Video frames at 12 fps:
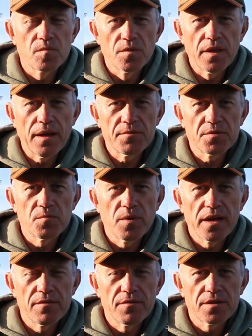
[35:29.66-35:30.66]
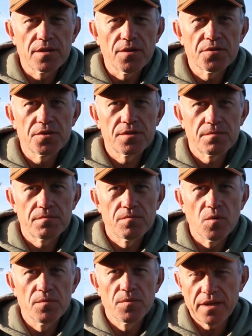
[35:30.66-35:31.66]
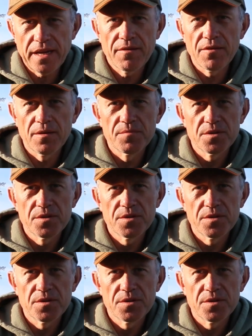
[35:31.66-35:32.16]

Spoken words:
That was where I'd lost one that Caroline